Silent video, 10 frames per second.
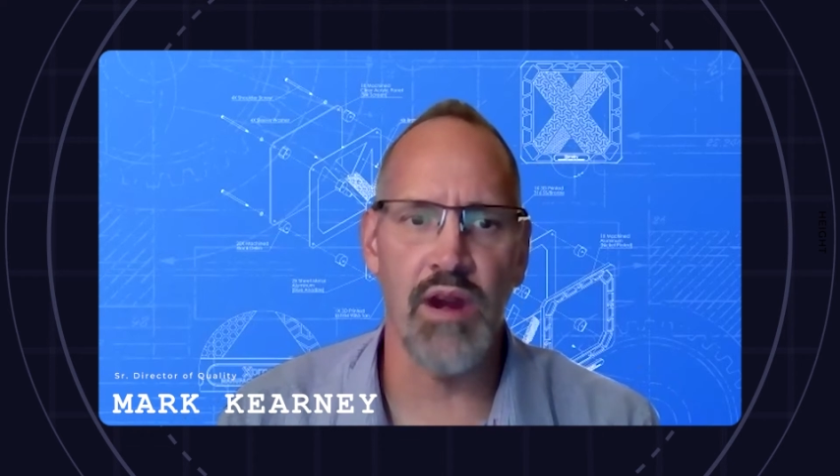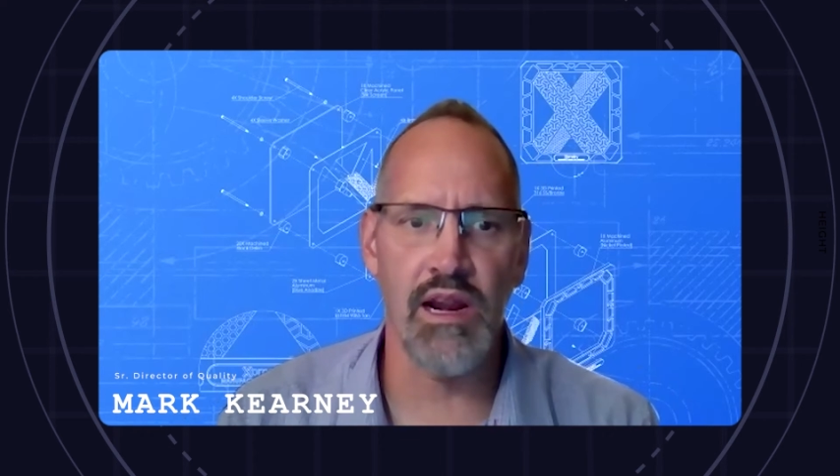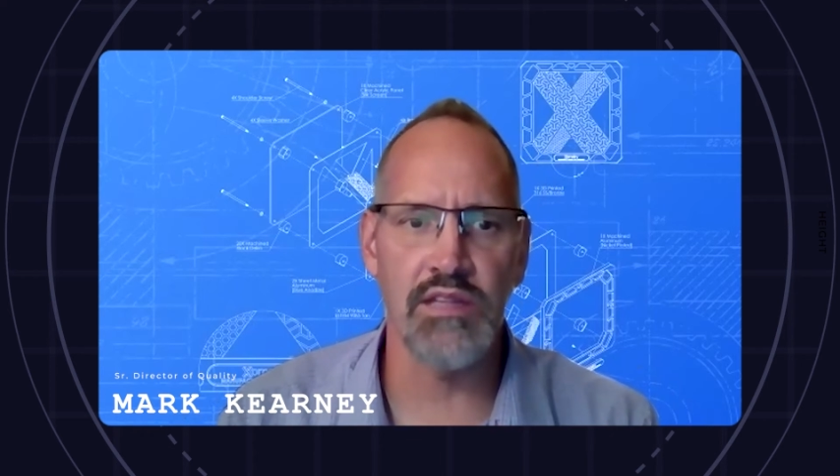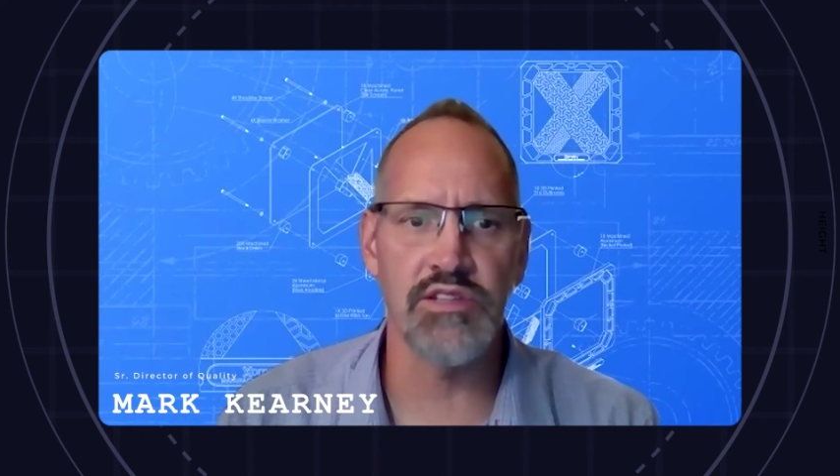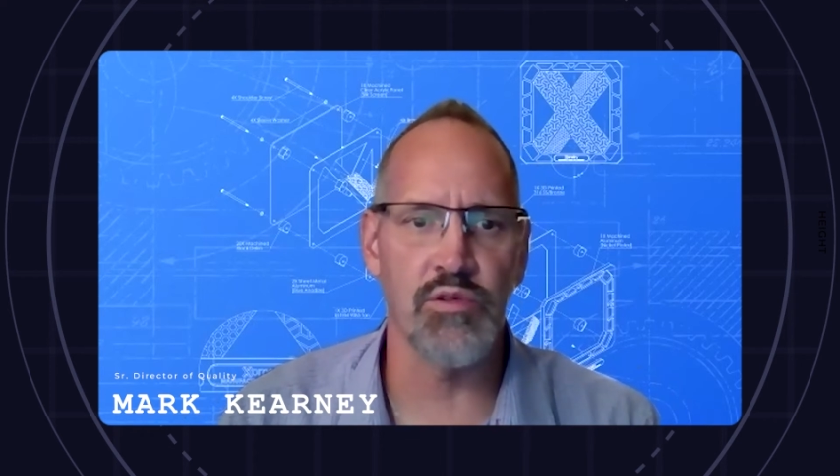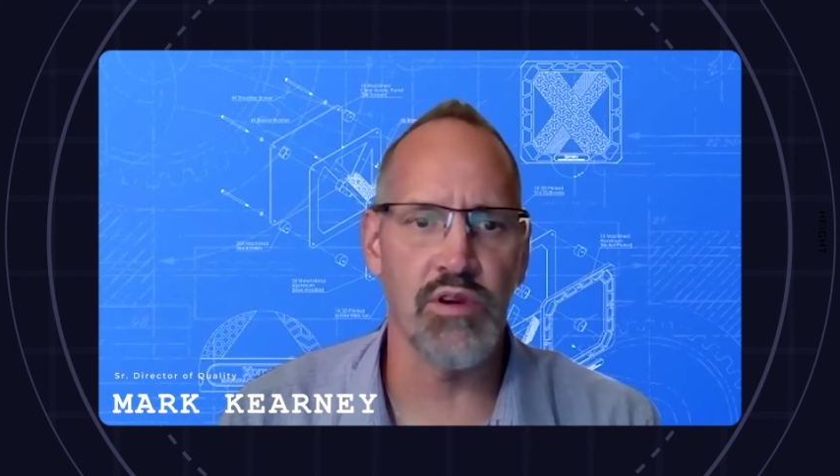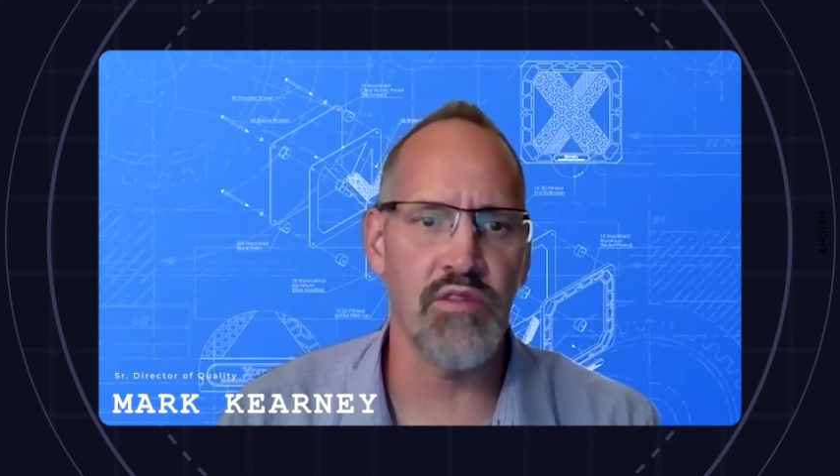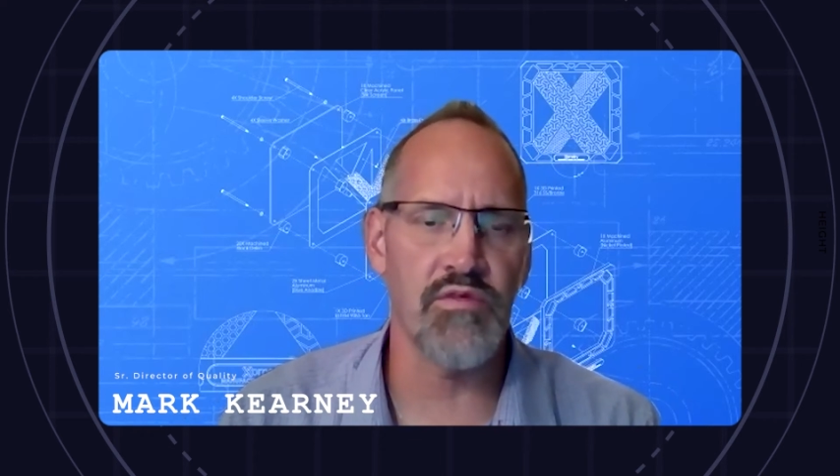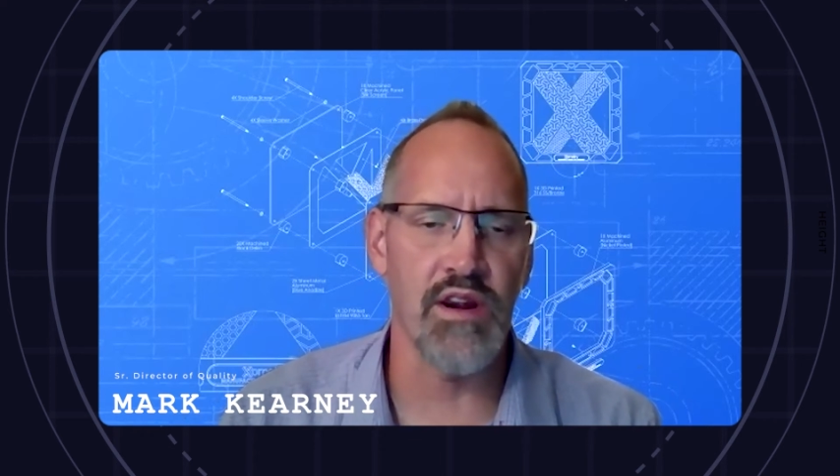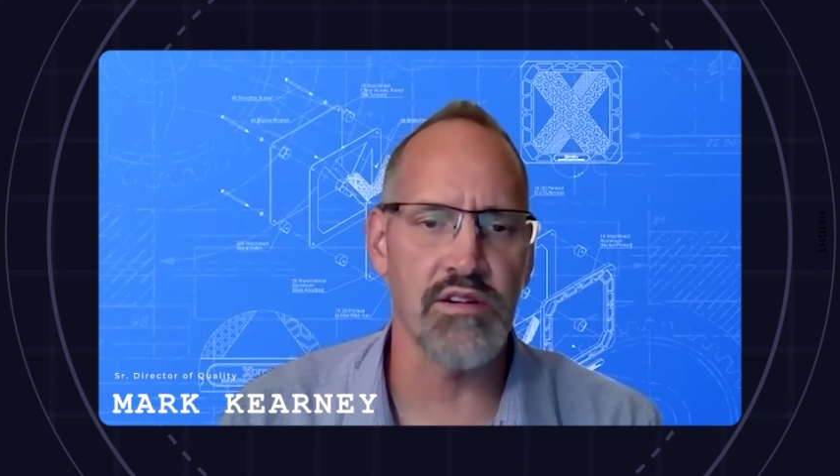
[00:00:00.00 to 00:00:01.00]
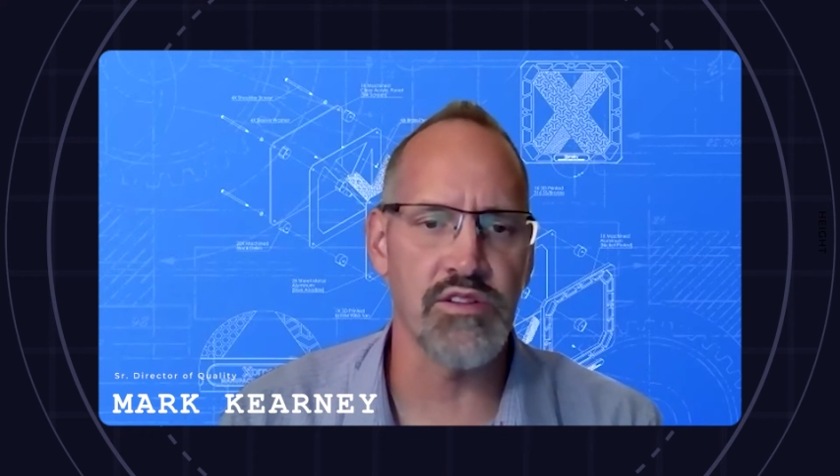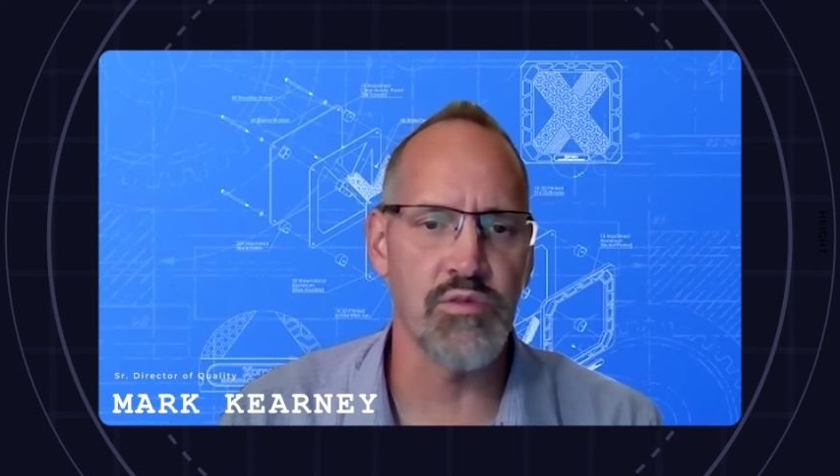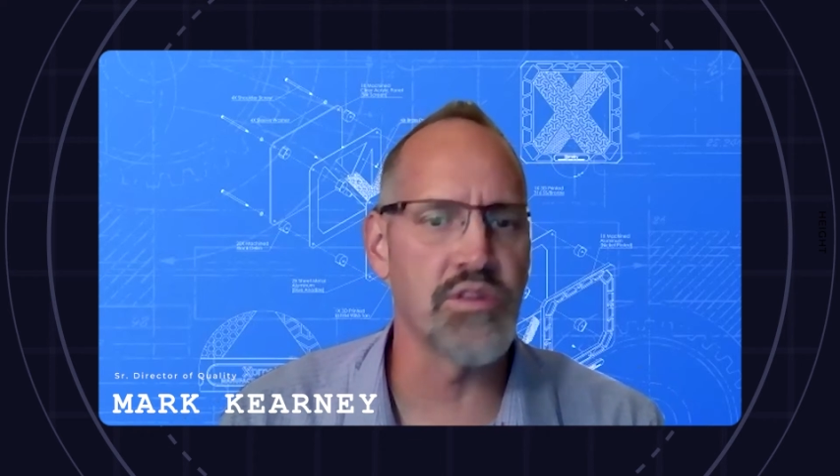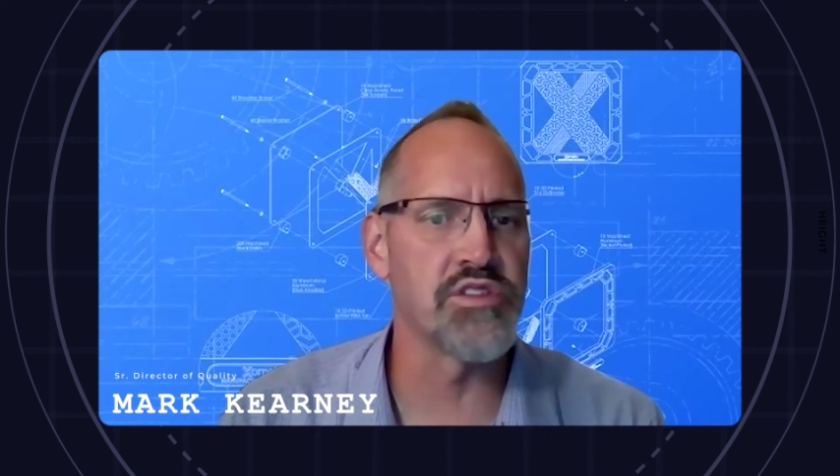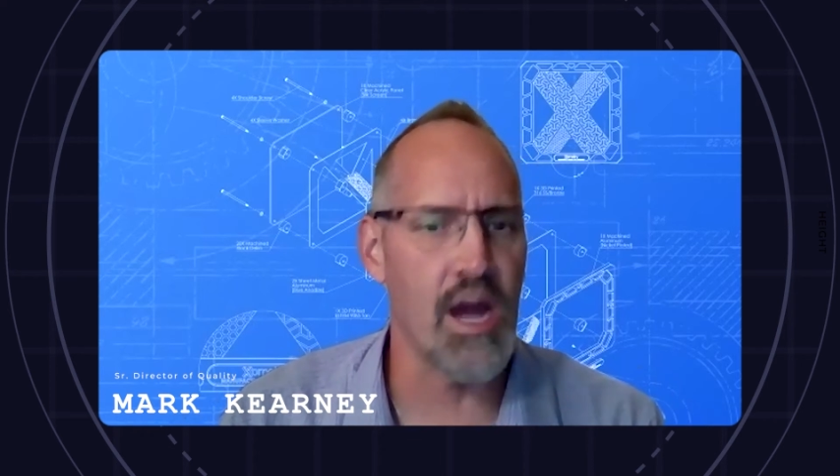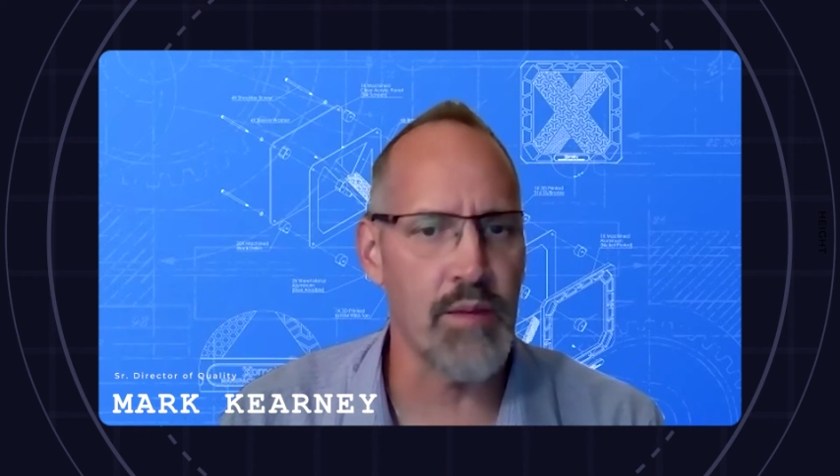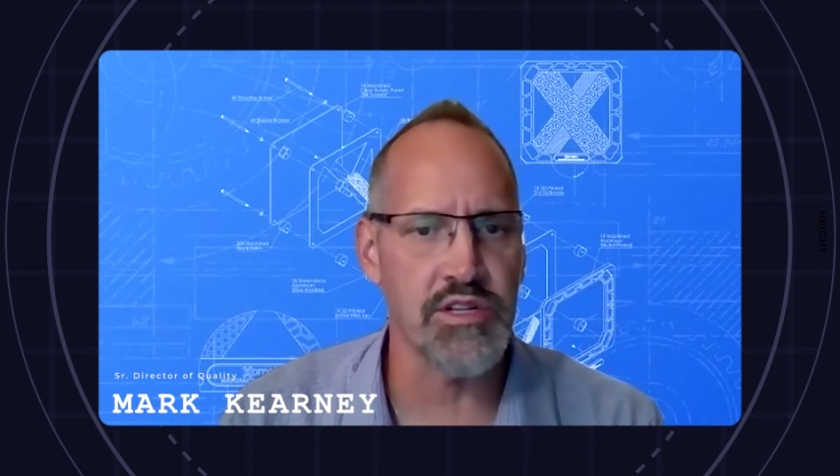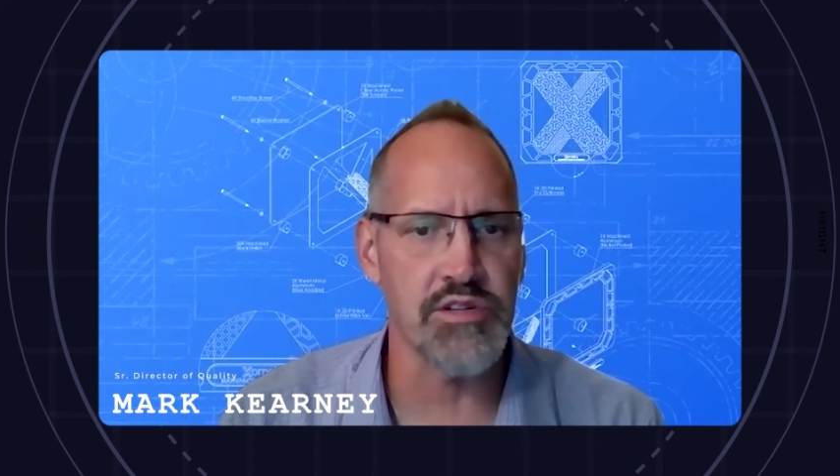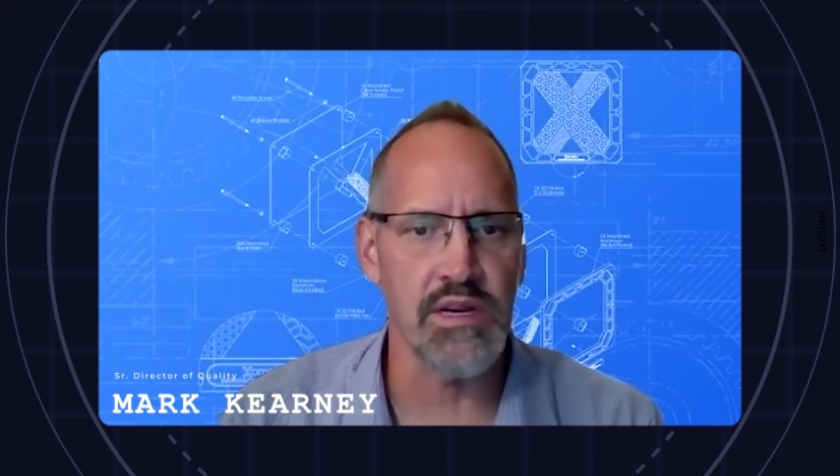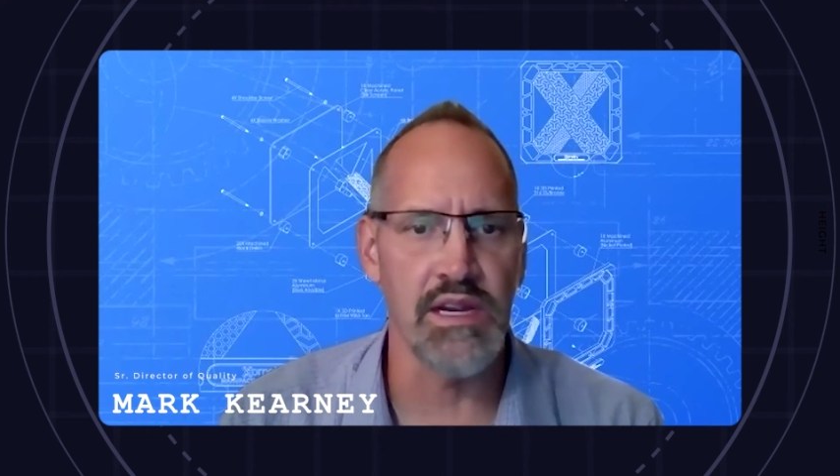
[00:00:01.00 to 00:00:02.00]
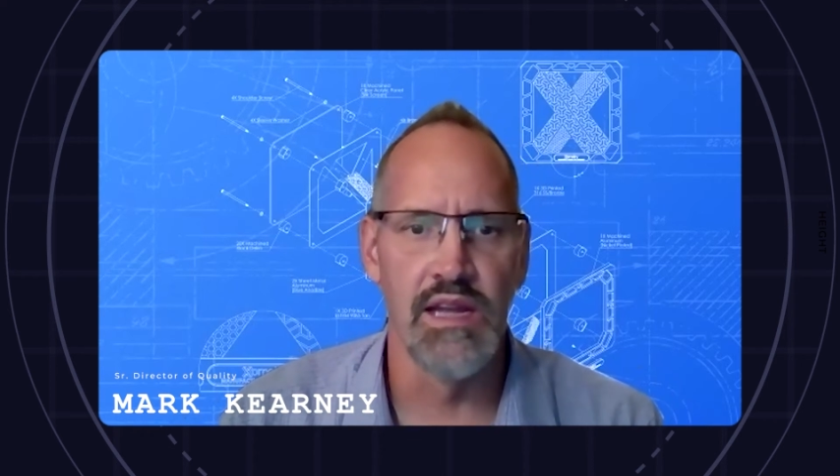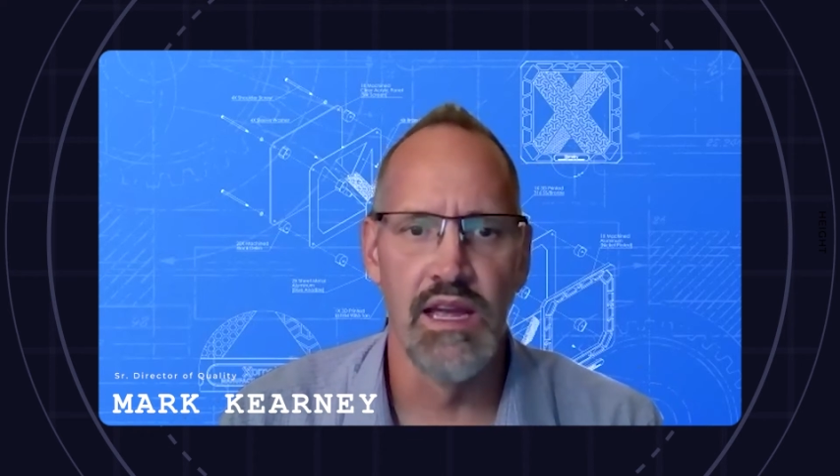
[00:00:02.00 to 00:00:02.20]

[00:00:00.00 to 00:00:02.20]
Regulatory Affairs with Xometry.